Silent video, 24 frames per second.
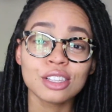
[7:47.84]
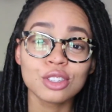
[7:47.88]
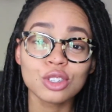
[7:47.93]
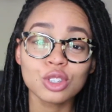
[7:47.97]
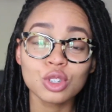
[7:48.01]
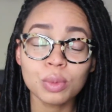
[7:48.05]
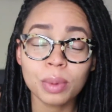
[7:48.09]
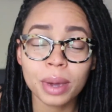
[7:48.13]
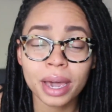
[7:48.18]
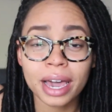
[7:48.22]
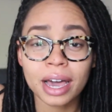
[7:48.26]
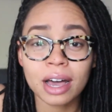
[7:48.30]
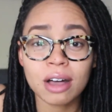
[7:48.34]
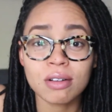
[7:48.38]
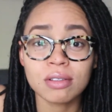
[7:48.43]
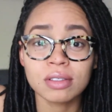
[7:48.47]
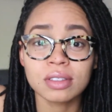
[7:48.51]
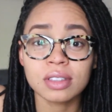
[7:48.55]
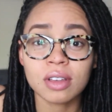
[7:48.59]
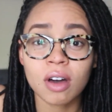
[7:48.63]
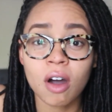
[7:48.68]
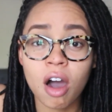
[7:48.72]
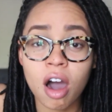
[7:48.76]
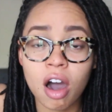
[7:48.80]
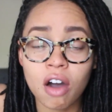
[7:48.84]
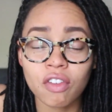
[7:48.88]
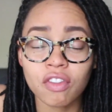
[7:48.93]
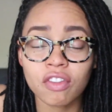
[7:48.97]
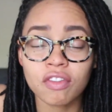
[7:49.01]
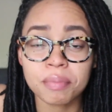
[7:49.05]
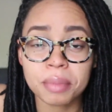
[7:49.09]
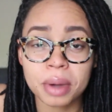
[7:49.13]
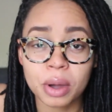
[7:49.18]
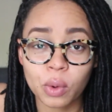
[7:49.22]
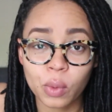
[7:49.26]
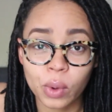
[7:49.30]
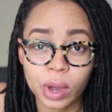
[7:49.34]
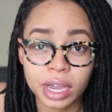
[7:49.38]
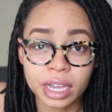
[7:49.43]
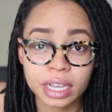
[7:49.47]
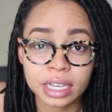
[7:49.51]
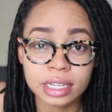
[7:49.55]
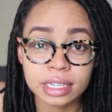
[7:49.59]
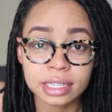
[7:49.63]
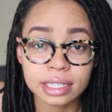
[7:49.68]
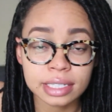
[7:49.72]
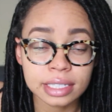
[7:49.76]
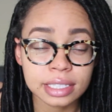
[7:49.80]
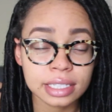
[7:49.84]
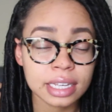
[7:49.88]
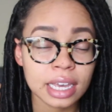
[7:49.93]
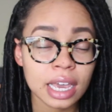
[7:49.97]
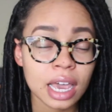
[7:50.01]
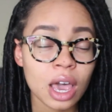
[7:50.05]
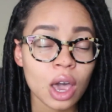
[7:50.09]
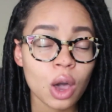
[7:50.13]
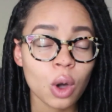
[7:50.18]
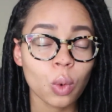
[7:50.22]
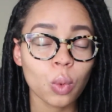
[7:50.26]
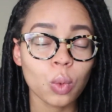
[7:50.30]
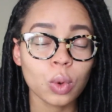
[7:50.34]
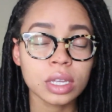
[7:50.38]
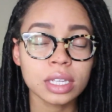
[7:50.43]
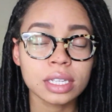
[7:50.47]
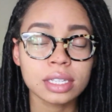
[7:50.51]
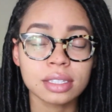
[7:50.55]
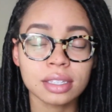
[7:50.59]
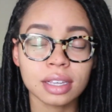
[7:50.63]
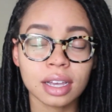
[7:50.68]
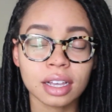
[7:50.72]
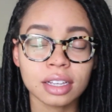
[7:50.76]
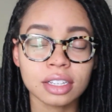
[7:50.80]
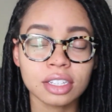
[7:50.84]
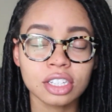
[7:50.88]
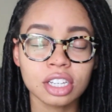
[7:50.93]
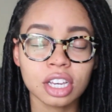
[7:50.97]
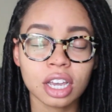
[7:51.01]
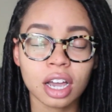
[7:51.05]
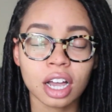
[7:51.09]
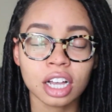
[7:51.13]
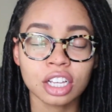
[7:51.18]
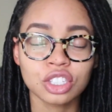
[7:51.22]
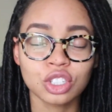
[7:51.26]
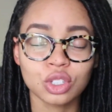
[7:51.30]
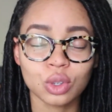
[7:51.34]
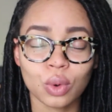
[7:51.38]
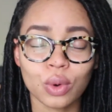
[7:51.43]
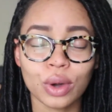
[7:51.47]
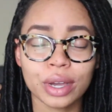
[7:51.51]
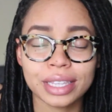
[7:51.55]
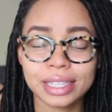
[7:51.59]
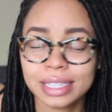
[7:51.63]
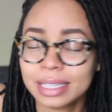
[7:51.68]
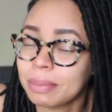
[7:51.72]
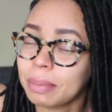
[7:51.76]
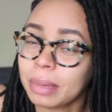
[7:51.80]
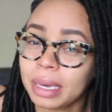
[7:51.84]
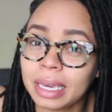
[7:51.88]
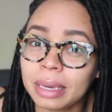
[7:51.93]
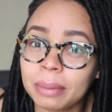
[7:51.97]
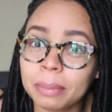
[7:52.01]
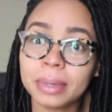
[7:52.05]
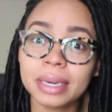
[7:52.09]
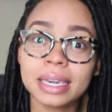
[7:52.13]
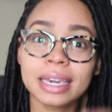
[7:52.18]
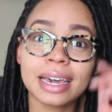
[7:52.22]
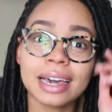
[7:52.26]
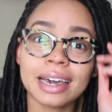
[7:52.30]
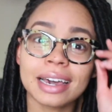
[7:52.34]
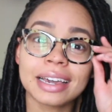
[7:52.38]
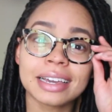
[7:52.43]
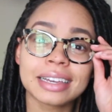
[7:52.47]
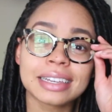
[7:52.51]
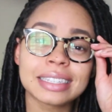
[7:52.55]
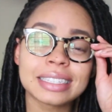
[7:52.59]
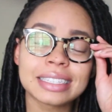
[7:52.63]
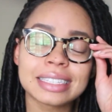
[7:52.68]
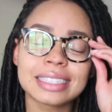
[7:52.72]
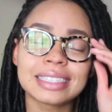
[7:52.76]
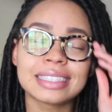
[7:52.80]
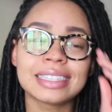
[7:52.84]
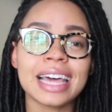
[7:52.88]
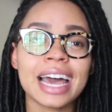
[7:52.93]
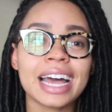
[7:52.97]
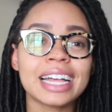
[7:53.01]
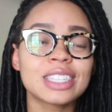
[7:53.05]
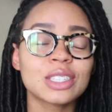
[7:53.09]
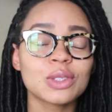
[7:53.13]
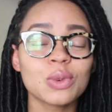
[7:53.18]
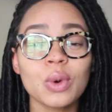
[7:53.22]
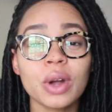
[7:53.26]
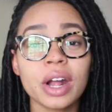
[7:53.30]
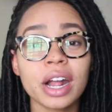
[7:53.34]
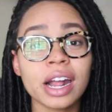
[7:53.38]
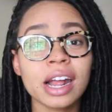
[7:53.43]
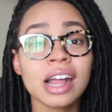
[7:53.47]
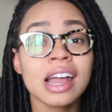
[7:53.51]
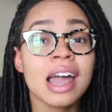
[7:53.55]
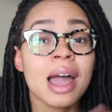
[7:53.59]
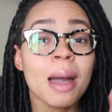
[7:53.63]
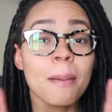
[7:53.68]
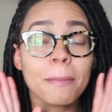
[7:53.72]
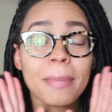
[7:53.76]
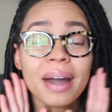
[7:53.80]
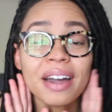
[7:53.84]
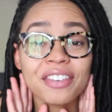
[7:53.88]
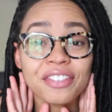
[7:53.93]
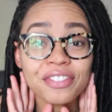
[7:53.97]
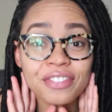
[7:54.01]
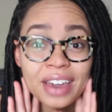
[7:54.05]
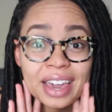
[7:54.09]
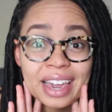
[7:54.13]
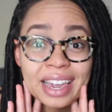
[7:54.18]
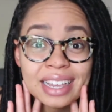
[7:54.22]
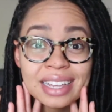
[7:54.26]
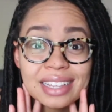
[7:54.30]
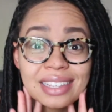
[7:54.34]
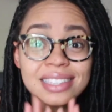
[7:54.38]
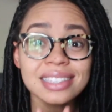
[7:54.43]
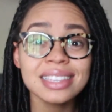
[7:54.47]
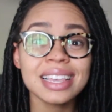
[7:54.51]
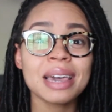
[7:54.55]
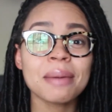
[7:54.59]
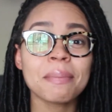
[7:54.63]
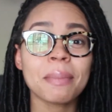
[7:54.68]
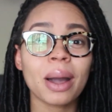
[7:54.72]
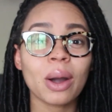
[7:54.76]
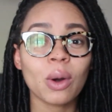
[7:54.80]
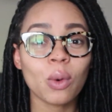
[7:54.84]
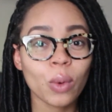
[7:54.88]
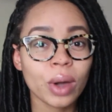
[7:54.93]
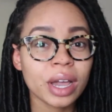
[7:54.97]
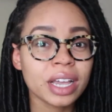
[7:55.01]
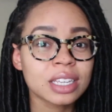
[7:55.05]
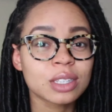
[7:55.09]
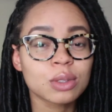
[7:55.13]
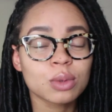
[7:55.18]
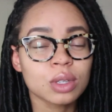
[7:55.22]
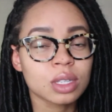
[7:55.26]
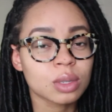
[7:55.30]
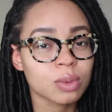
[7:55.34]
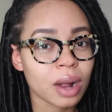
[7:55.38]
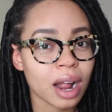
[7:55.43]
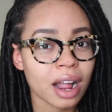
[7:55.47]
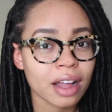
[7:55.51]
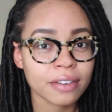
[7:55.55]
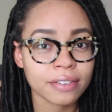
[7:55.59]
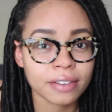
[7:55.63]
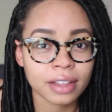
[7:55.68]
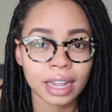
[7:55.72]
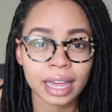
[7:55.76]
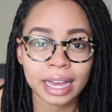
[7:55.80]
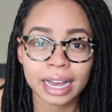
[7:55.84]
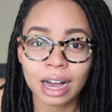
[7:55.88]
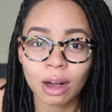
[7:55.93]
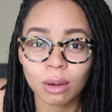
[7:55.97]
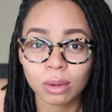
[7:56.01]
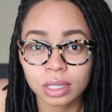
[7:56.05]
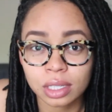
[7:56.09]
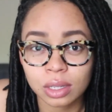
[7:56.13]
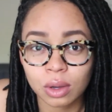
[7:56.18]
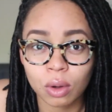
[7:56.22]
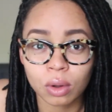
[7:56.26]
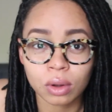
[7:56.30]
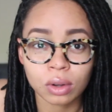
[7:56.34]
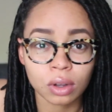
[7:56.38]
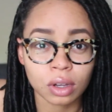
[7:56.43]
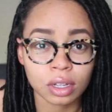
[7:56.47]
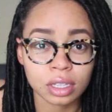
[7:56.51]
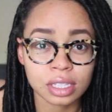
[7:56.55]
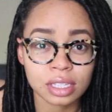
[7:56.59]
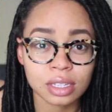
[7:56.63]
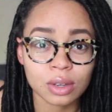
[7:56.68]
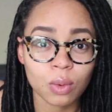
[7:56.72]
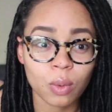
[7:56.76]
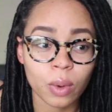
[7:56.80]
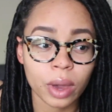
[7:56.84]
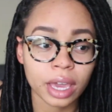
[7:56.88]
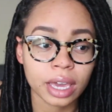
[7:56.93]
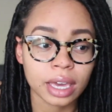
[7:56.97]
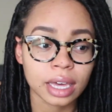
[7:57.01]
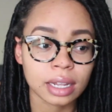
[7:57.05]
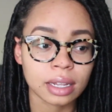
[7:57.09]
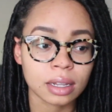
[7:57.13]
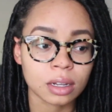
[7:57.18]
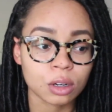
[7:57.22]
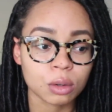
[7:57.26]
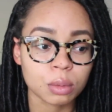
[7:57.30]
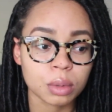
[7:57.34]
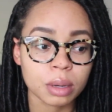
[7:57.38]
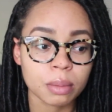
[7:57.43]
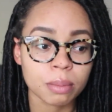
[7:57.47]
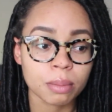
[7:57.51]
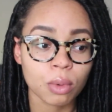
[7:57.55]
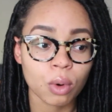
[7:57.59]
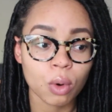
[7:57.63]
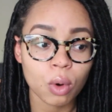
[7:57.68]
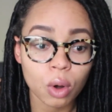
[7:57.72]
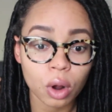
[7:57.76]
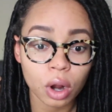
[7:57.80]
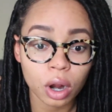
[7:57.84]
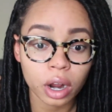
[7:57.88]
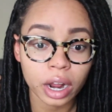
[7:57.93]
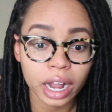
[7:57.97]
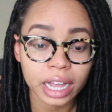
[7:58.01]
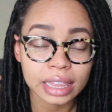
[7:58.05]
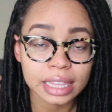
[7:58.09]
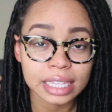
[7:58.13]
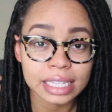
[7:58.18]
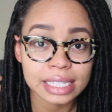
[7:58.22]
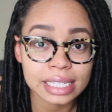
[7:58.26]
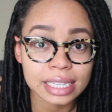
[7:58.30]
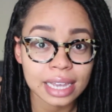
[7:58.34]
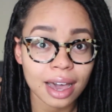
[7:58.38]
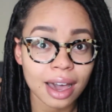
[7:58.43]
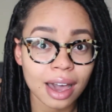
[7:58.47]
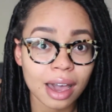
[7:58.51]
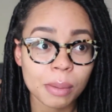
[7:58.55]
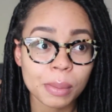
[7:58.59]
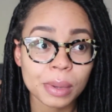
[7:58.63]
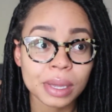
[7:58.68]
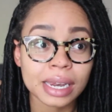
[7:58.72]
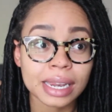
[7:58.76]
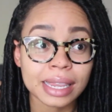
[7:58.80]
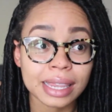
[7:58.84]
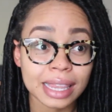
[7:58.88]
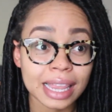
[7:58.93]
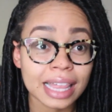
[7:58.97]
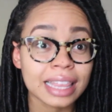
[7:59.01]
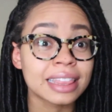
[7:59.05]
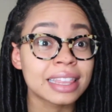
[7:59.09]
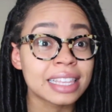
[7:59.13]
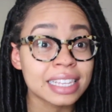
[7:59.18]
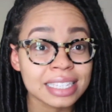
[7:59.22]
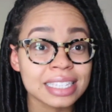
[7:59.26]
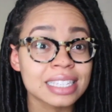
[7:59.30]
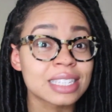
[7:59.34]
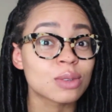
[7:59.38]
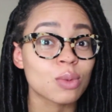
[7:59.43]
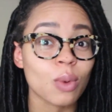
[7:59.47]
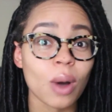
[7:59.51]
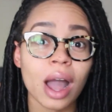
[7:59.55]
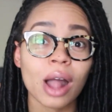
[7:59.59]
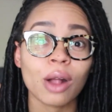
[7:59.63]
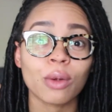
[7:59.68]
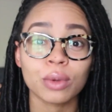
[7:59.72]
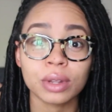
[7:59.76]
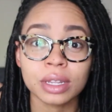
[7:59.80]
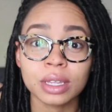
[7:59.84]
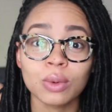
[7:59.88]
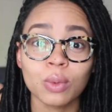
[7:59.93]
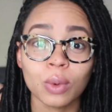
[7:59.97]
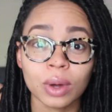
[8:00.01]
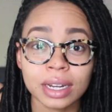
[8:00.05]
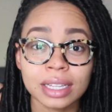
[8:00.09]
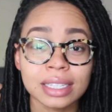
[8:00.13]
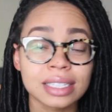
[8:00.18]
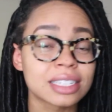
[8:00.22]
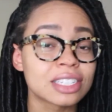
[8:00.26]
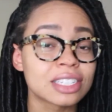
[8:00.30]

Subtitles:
2 pounds off of my waist was such a joy to me, because that's where my face and my waist was where I felt like I was holding on to weight a little bit more at this time. And this is why I really wanted